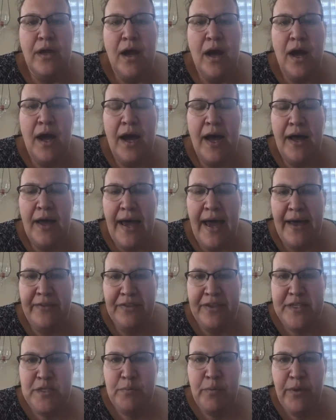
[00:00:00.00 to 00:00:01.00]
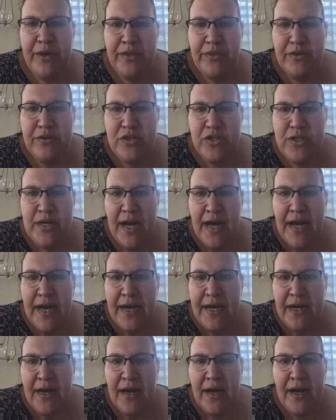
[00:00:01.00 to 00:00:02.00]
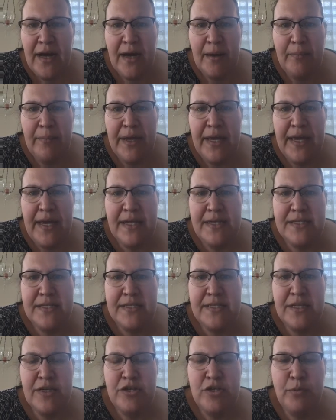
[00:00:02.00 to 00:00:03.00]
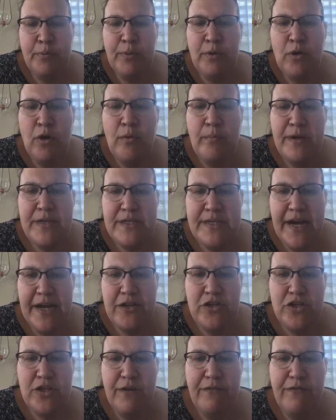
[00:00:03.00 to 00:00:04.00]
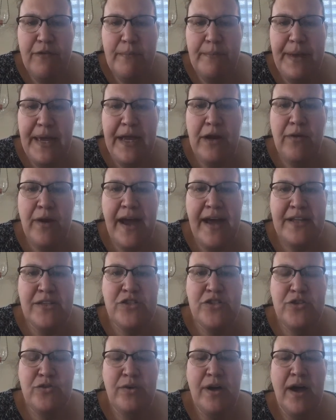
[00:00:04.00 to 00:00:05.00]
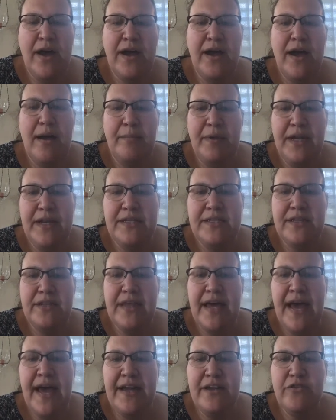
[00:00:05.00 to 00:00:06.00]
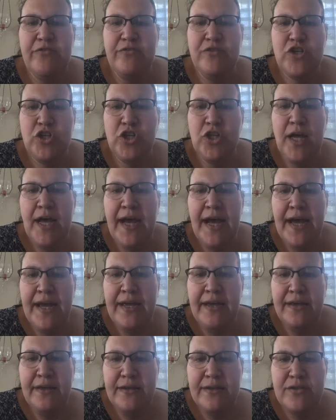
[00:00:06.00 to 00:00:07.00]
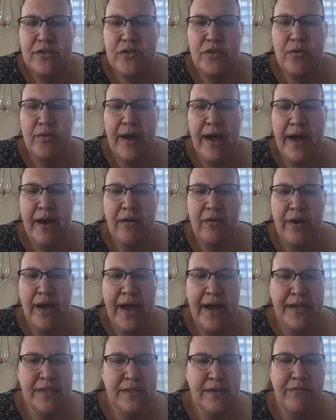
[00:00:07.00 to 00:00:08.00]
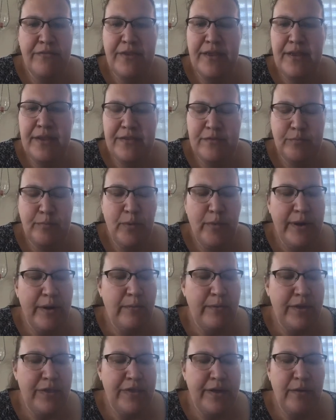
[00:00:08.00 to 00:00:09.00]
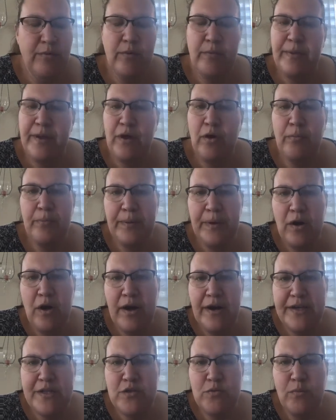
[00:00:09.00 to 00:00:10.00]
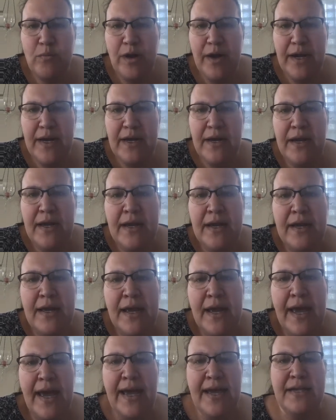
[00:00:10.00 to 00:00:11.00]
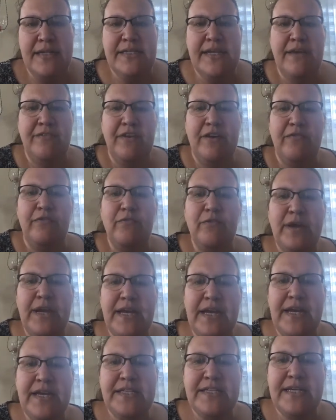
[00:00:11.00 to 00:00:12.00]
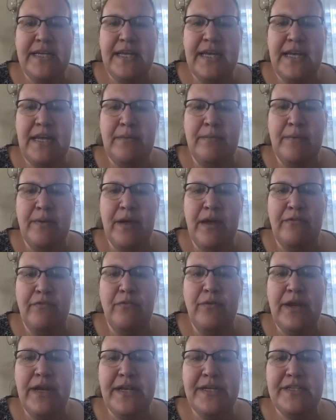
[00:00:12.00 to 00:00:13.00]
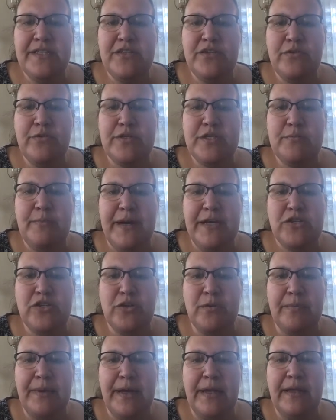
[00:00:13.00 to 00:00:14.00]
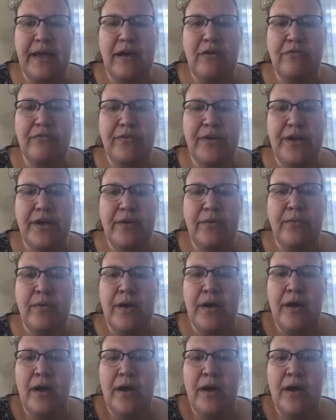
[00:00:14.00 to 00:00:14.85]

At this point, there's not. Is the diplomas actually for May grads do not come in until the end of July. So as of this point, we think we'll be open August 1. And David, if we need to do a special mail out for you